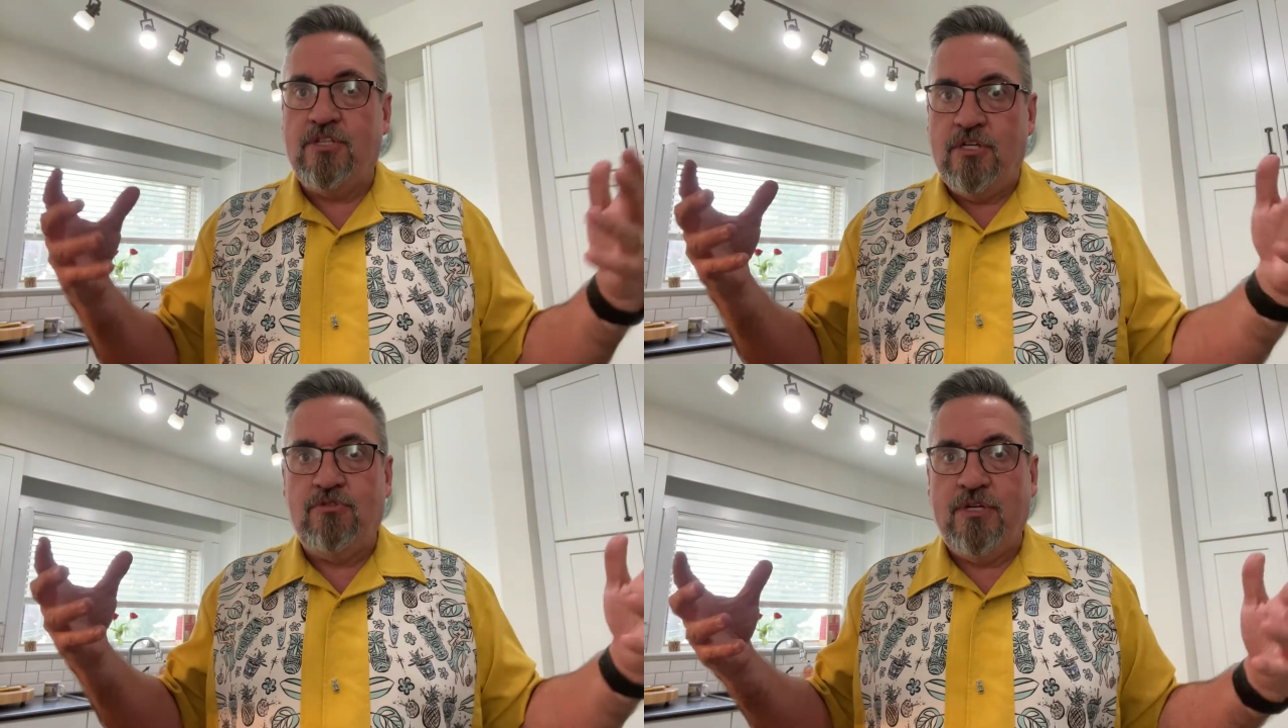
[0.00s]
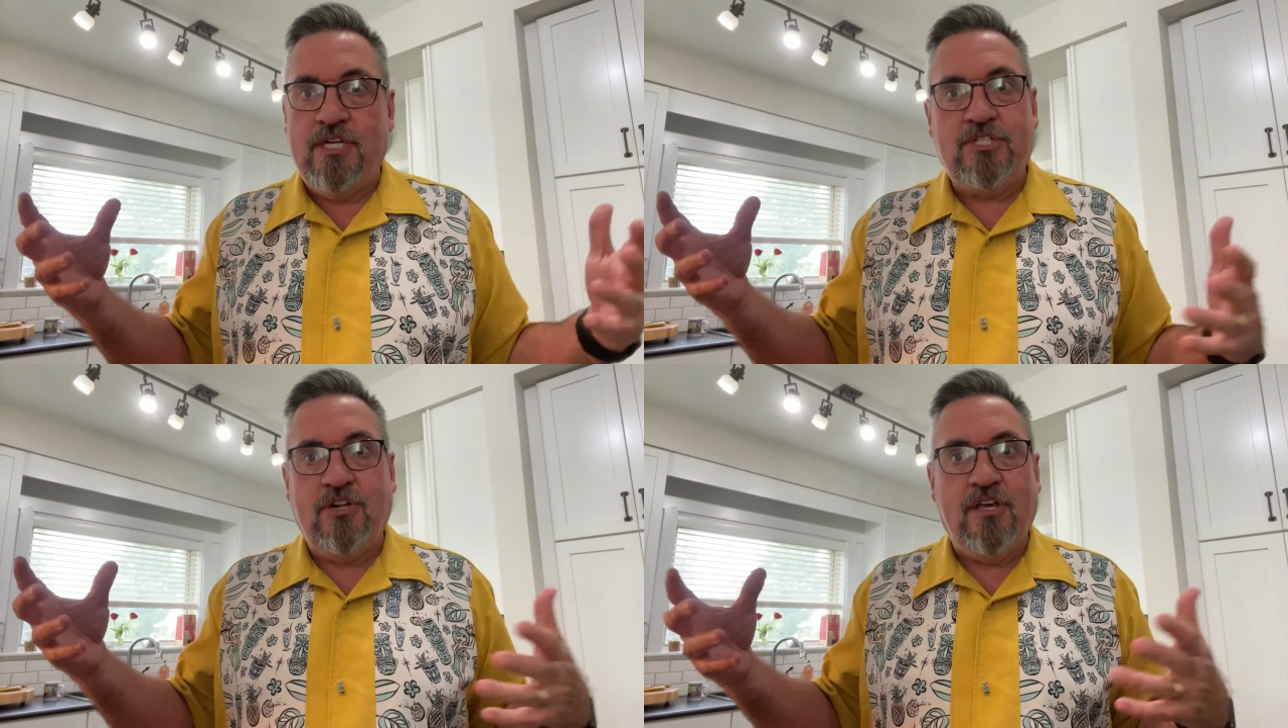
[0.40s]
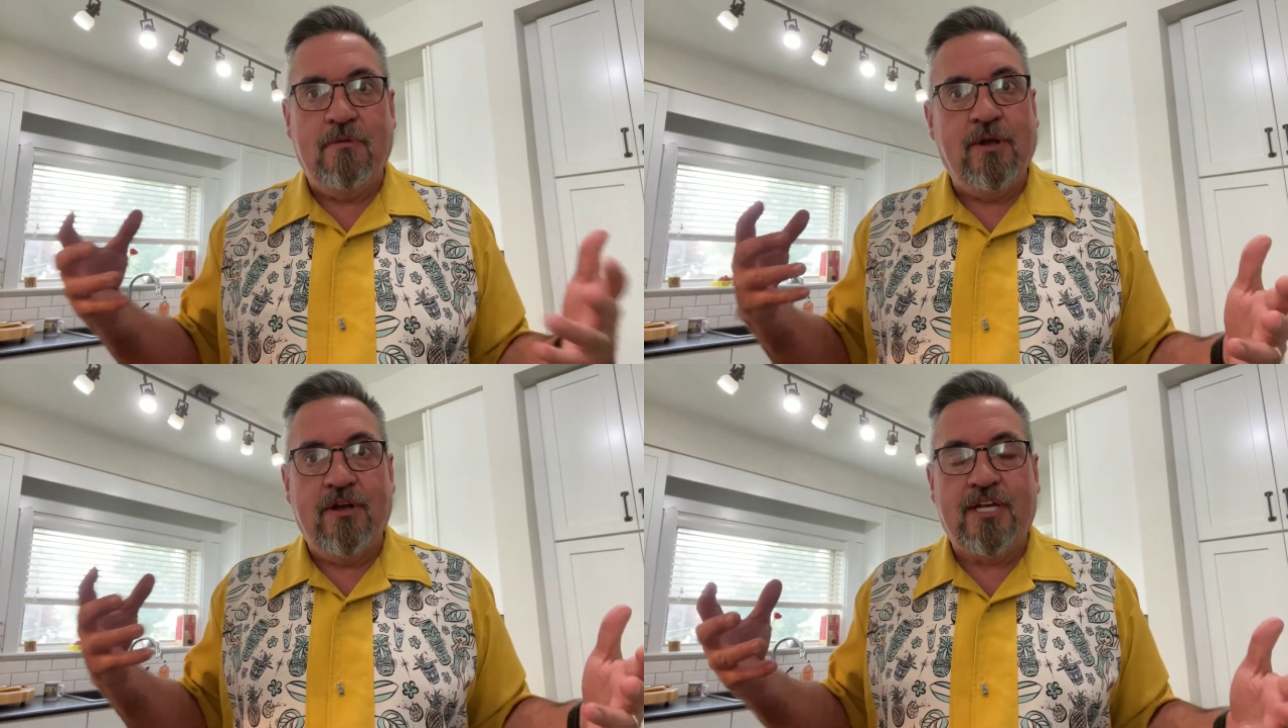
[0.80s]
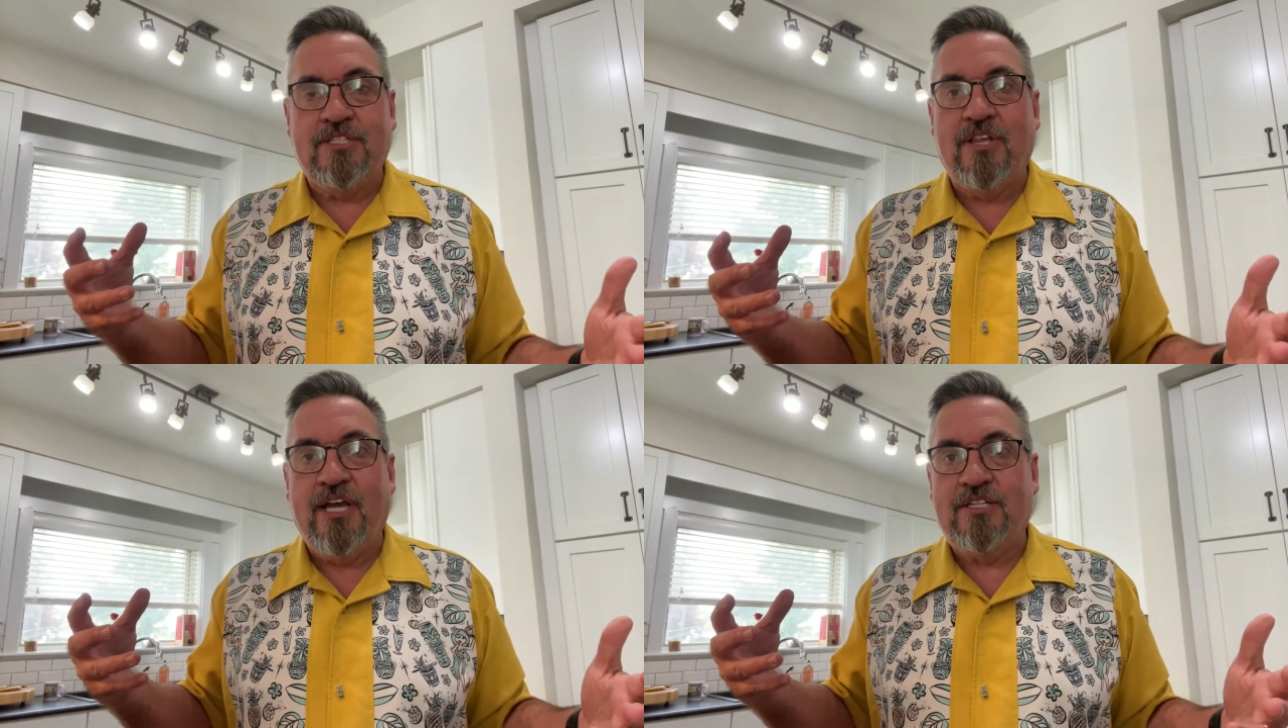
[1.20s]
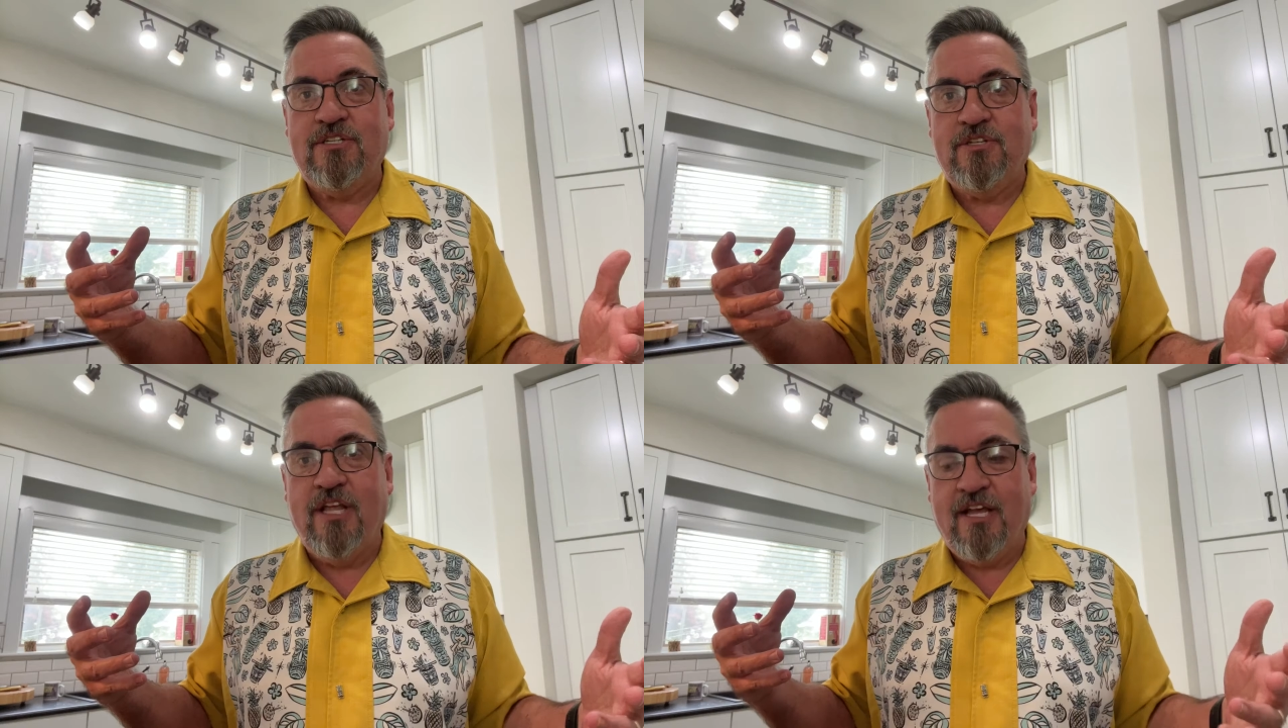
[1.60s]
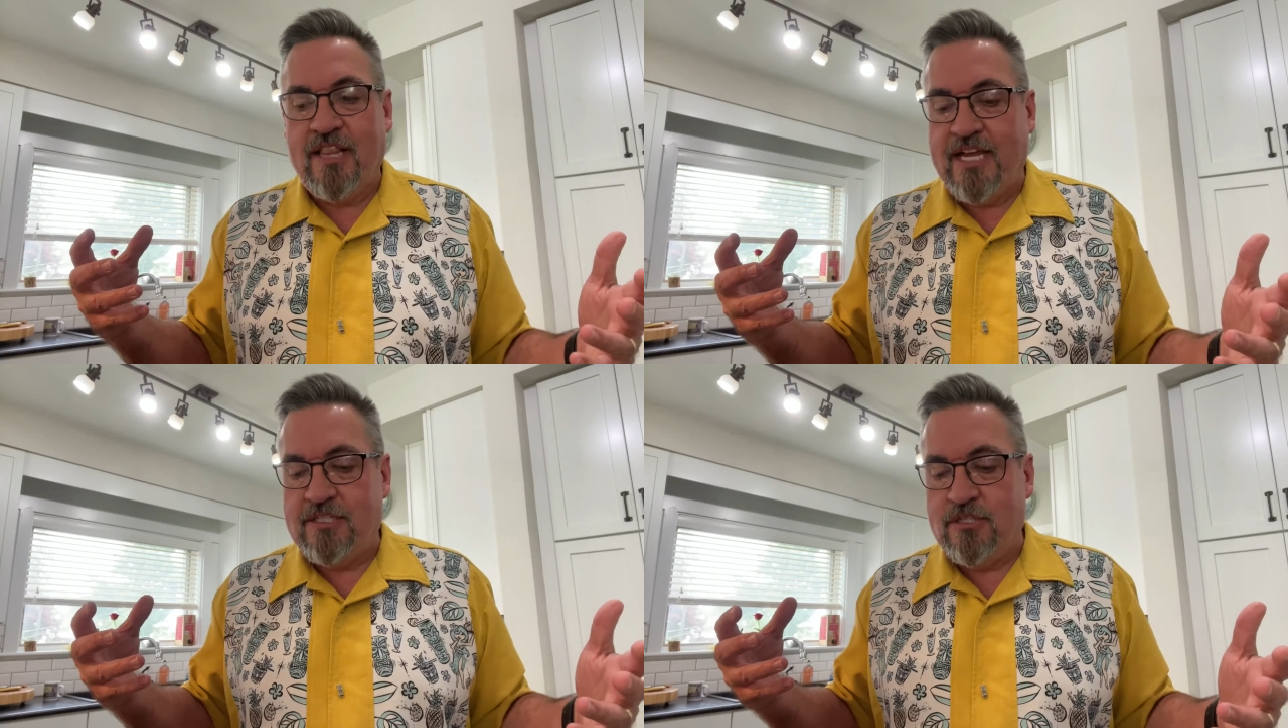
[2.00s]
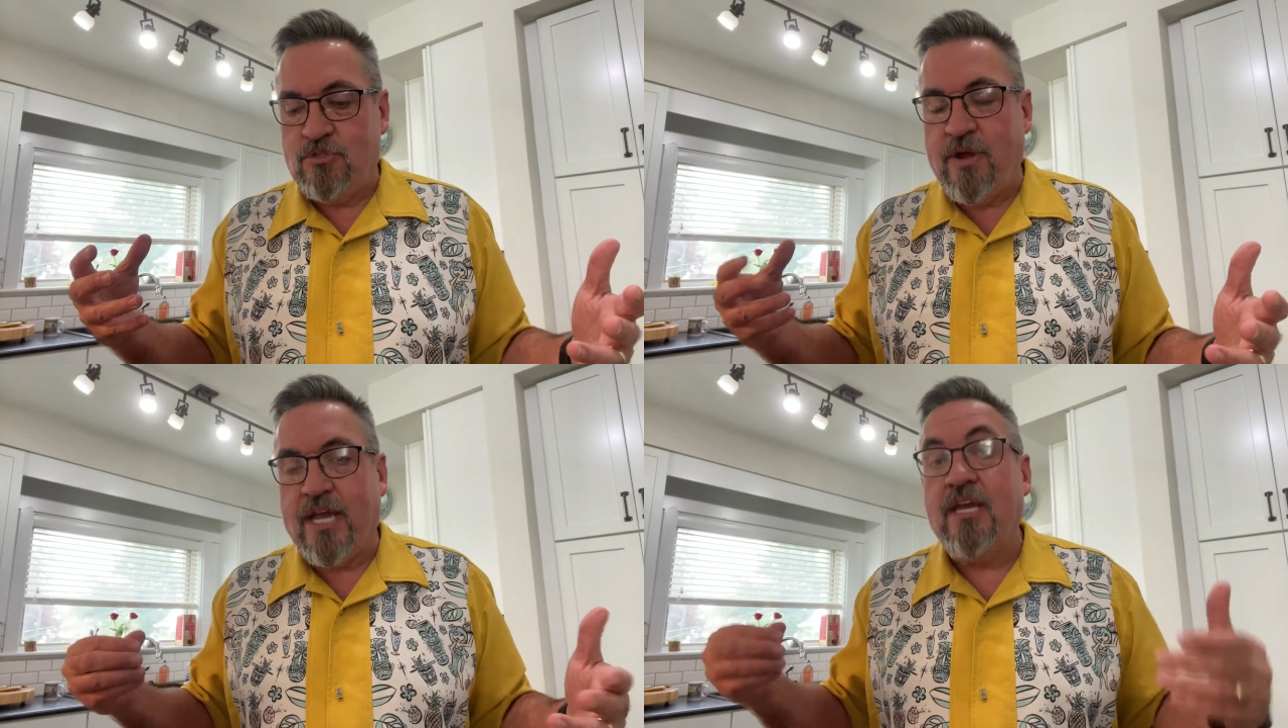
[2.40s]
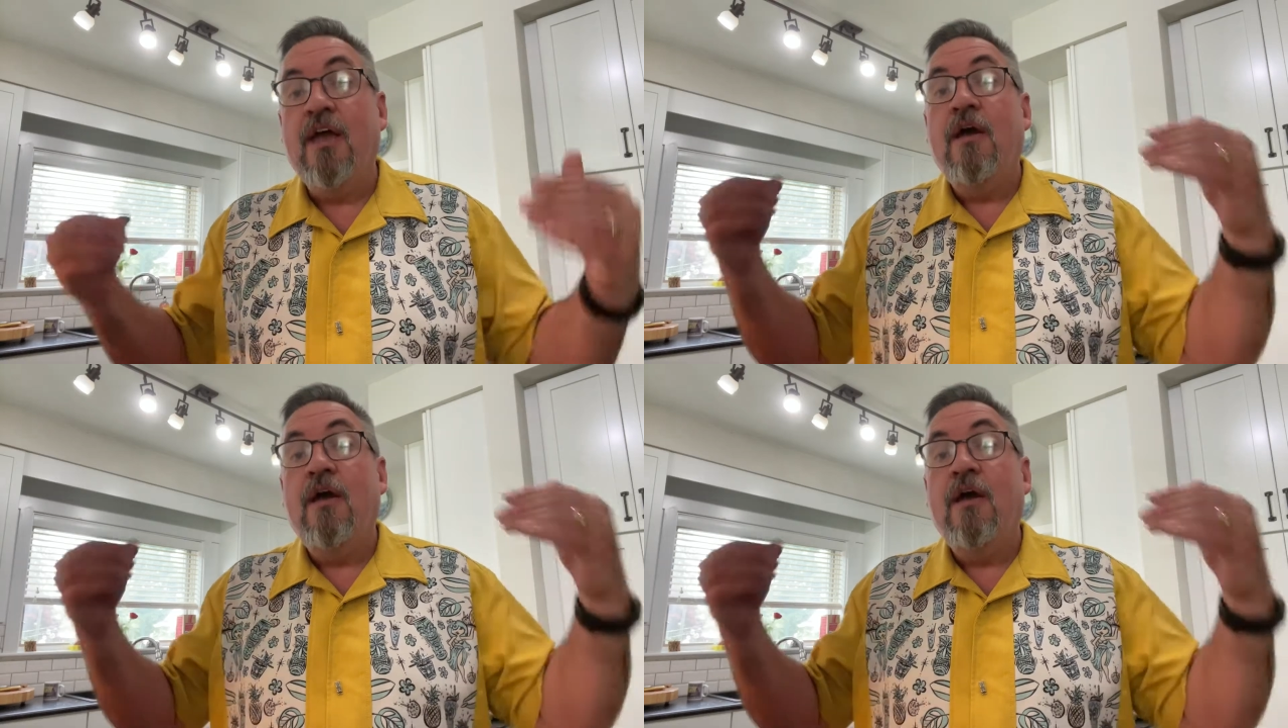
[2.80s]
that traditionally Americans like to drink,